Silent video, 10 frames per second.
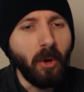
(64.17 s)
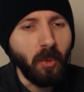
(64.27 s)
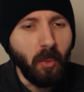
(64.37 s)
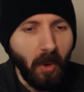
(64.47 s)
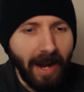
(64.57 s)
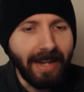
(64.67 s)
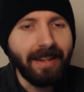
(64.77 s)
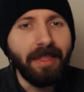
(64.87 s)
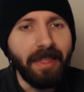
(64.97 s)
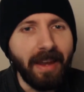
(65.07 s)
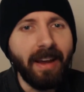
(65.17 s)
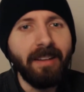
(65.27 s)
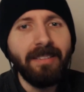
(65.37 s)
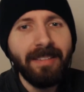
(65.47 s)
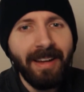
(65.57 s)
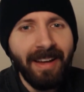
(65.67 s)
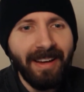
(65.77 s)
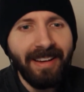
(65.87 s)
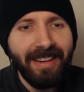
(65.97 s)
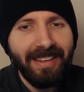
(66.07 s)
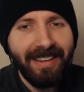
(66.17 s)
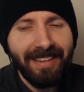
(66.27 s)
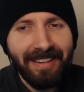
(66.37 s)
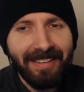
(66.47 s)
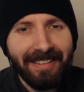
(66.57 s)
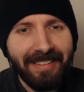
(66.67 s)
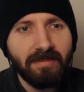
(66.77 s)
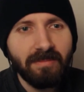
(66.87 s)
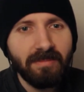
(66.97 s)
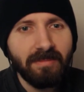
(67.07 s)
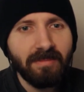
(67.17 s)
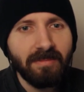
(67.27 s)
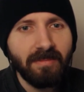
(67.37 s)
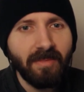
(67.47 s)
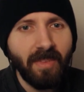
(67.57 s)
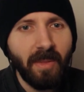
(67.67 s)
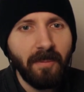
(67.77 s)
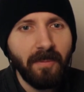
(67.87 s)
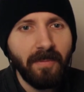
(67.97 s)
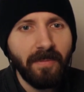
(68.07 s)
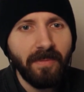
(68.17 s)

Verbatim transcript: out right there. Otter in the bay.